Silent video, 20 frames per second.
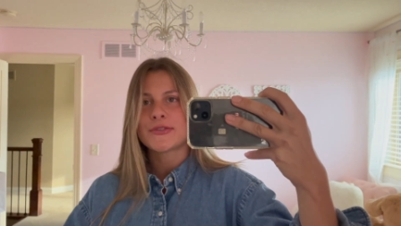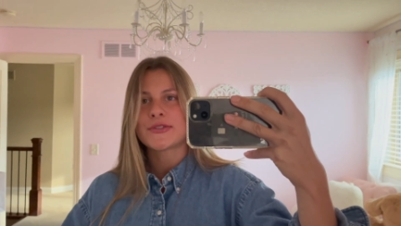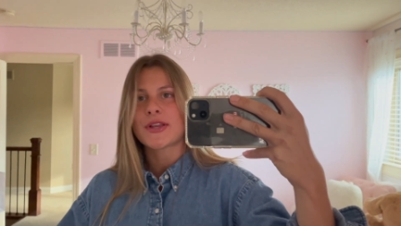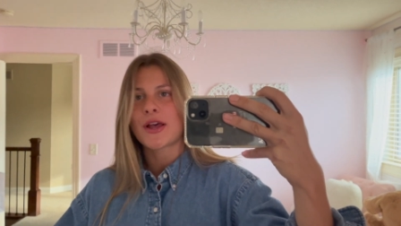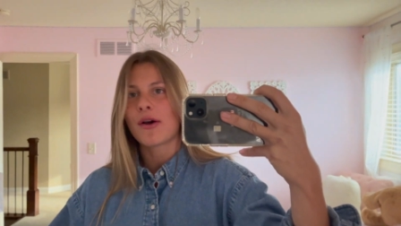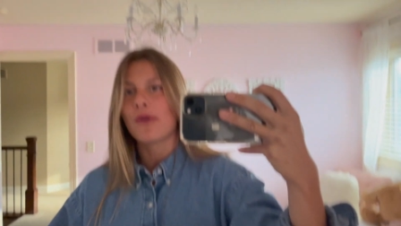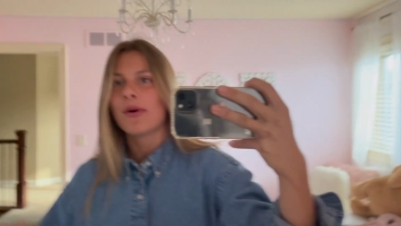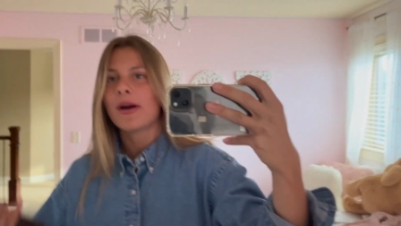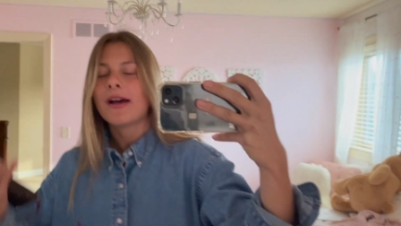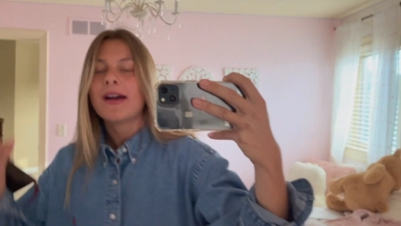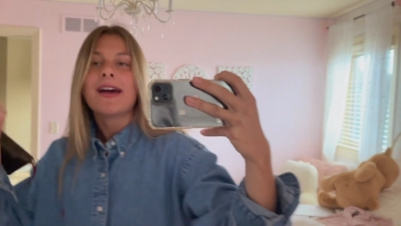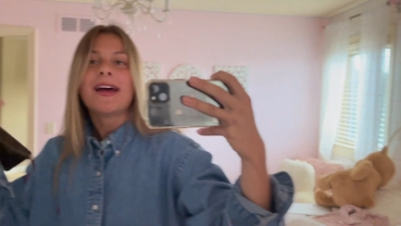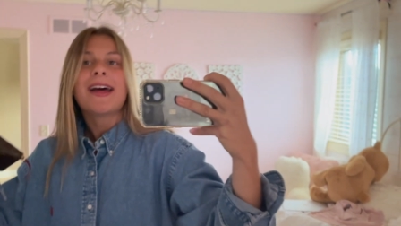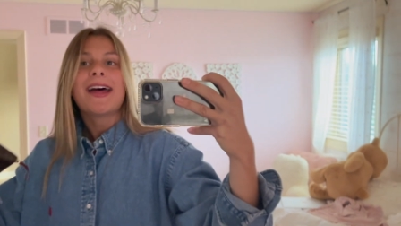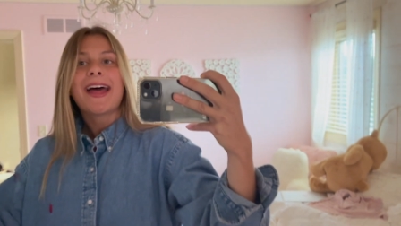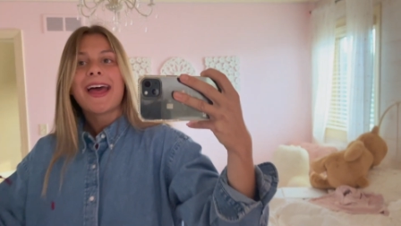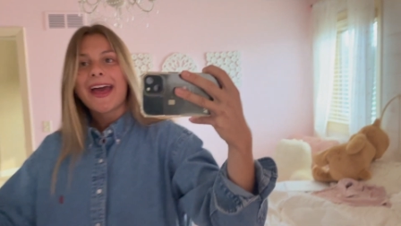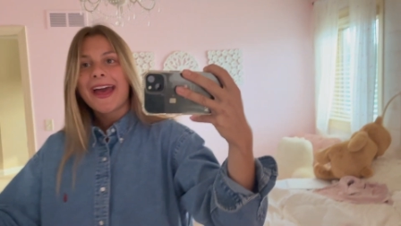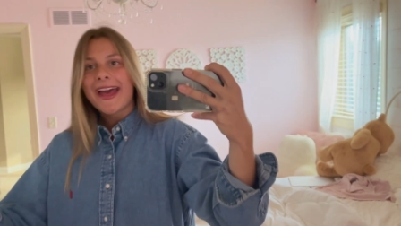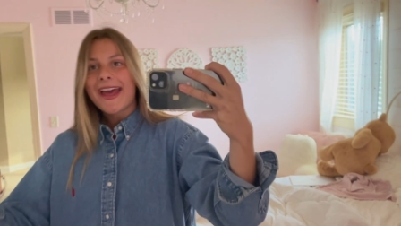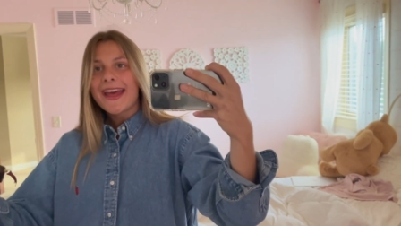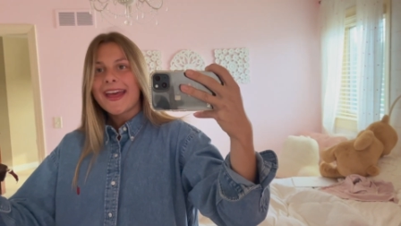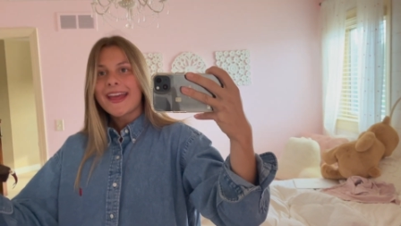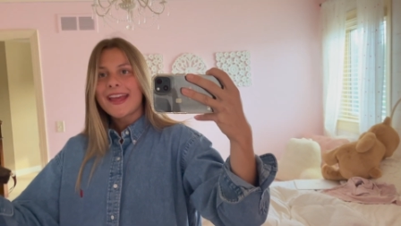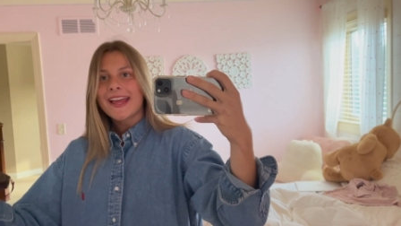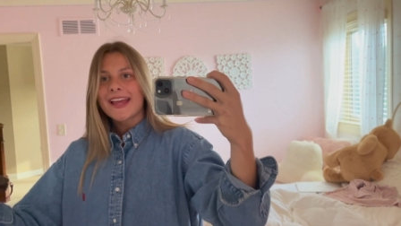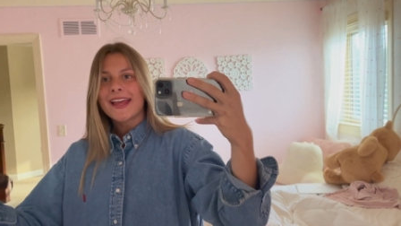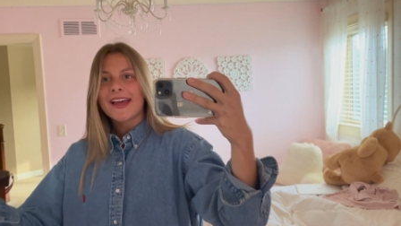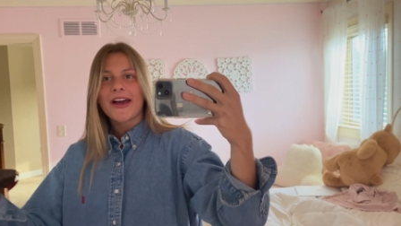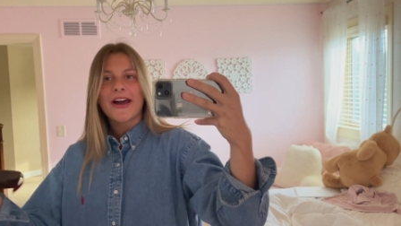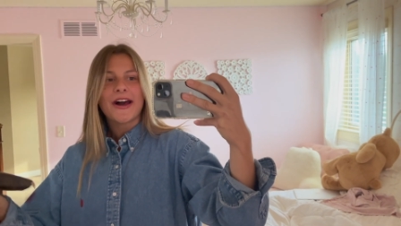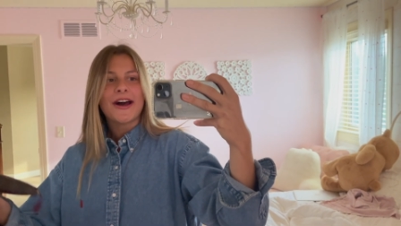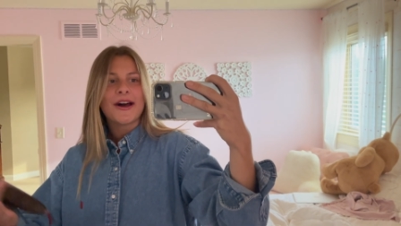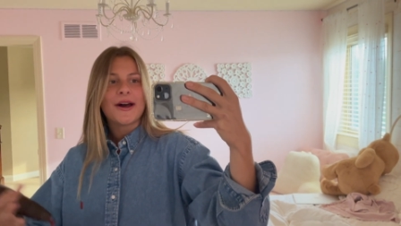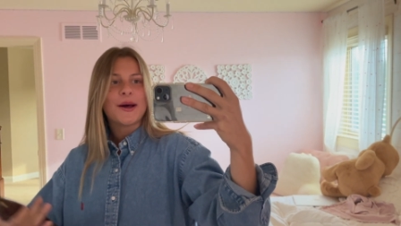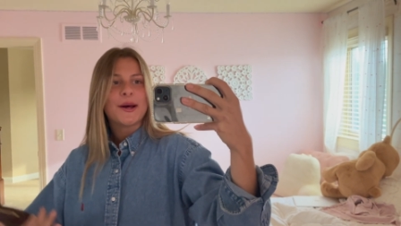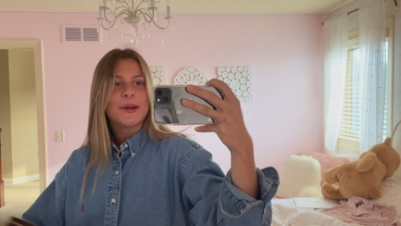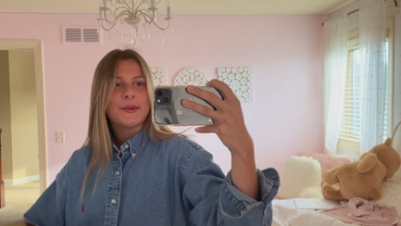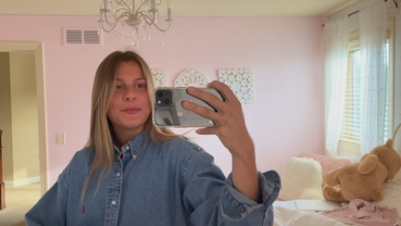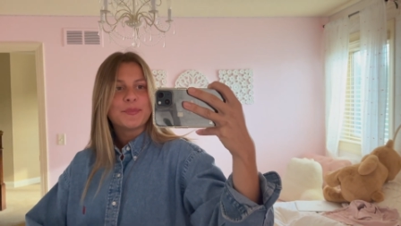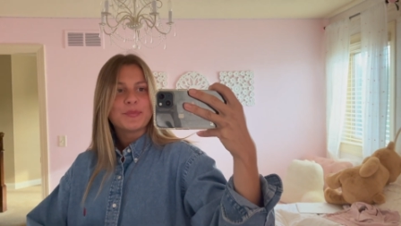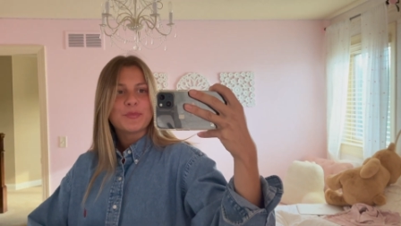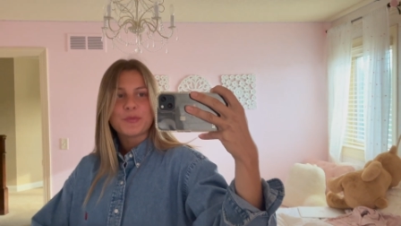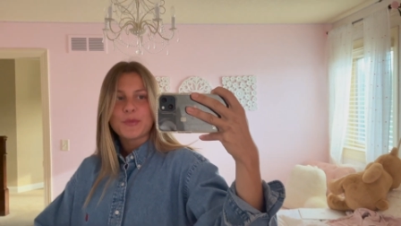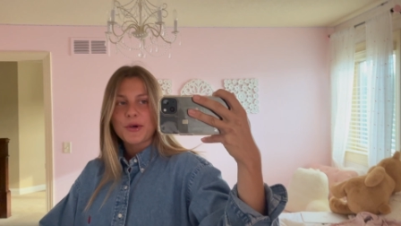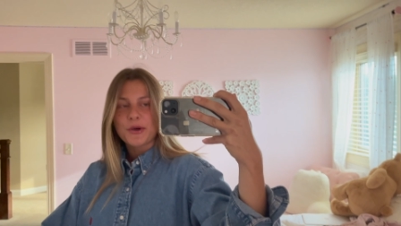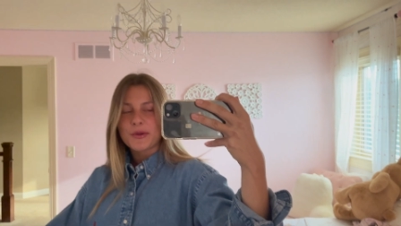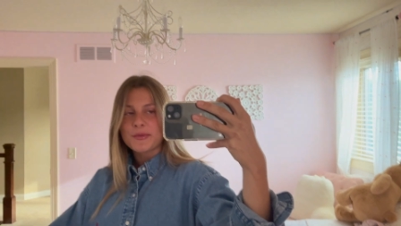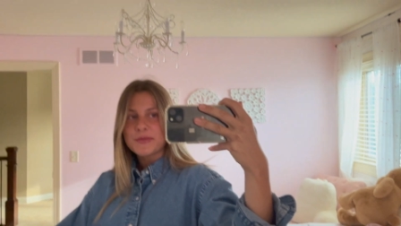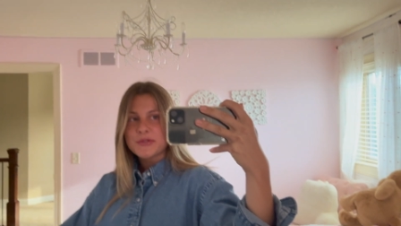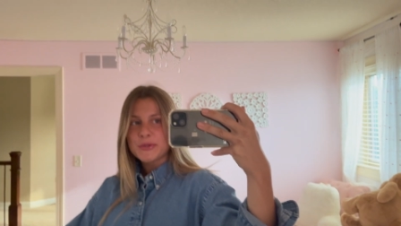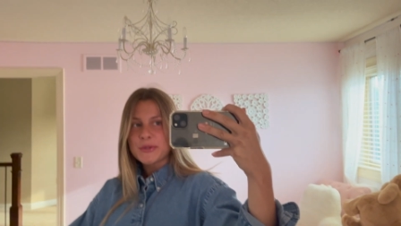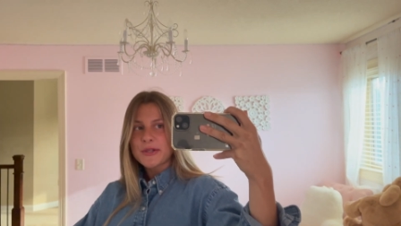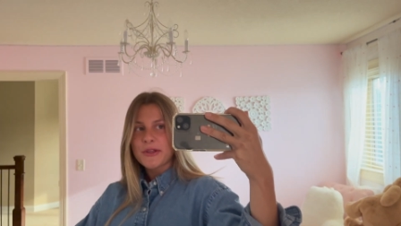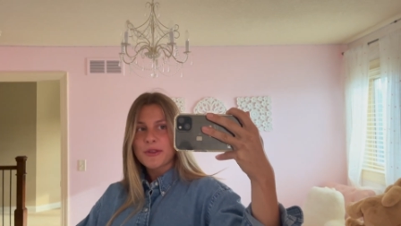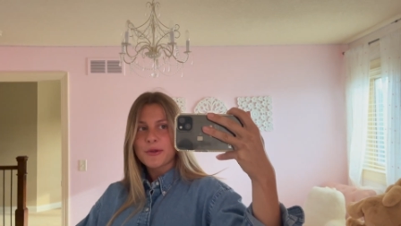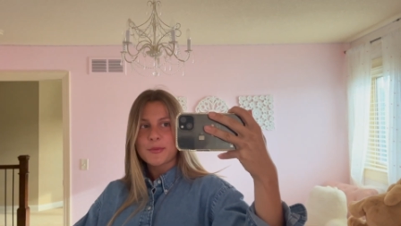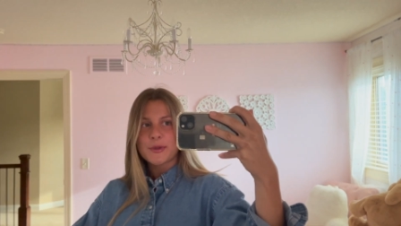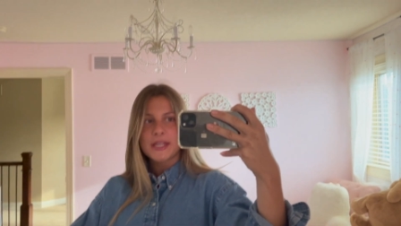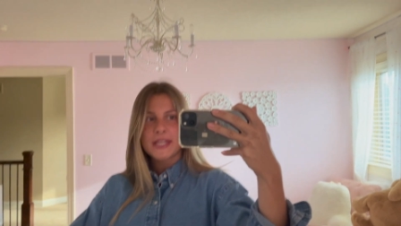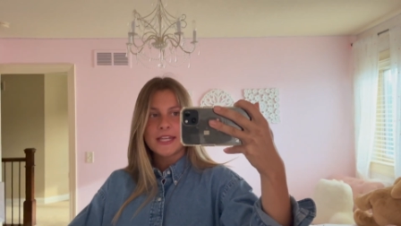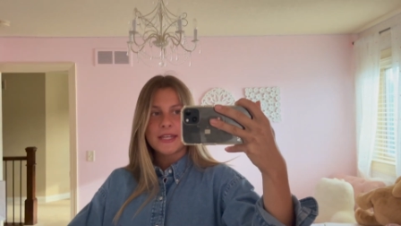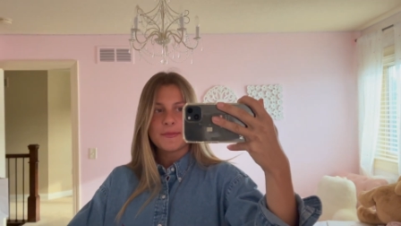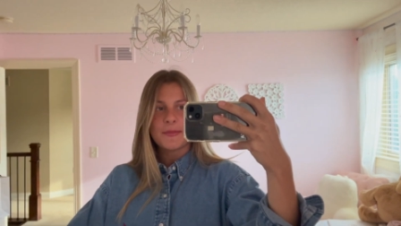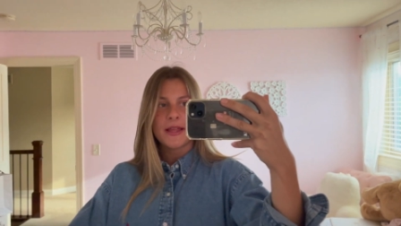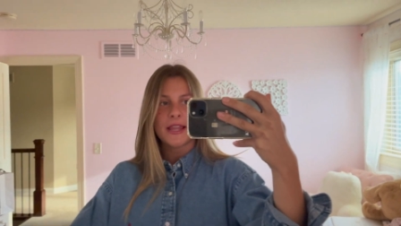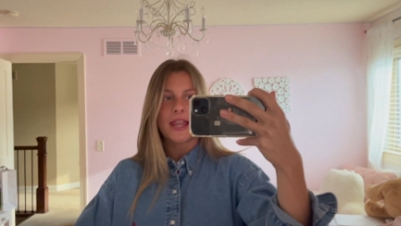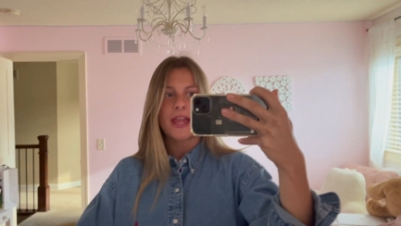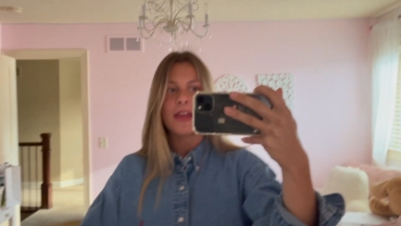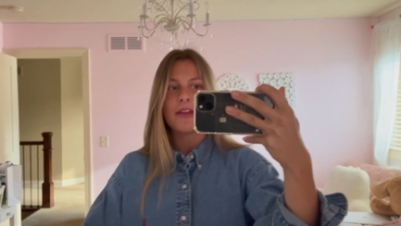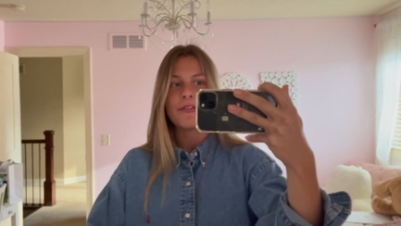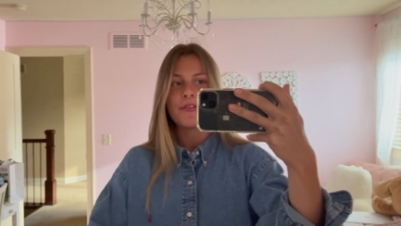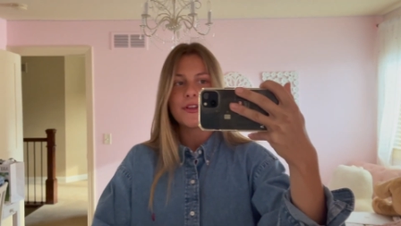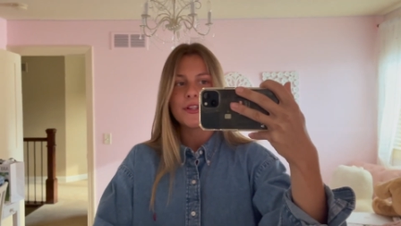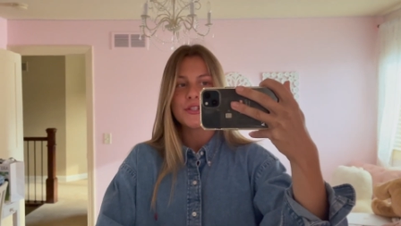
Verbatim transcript: So, hey, um, welcome to another weekend in my life.